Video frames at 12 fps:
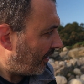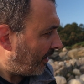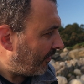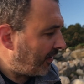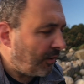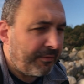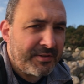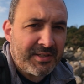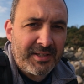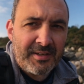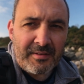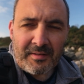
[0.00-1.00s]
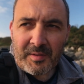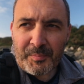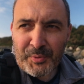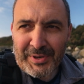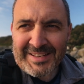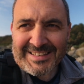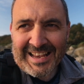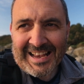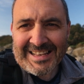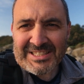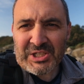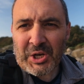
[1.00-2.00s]
And then obviously the breeze
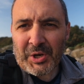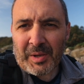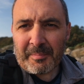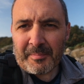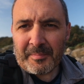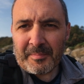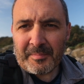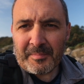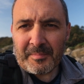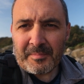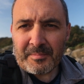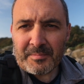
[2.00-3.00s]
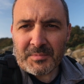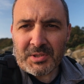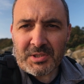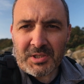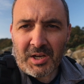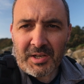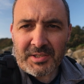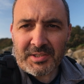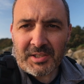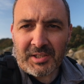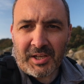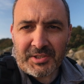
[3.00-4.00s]
has got up just
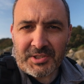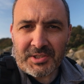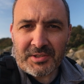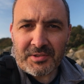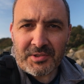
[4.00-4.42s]
a touch,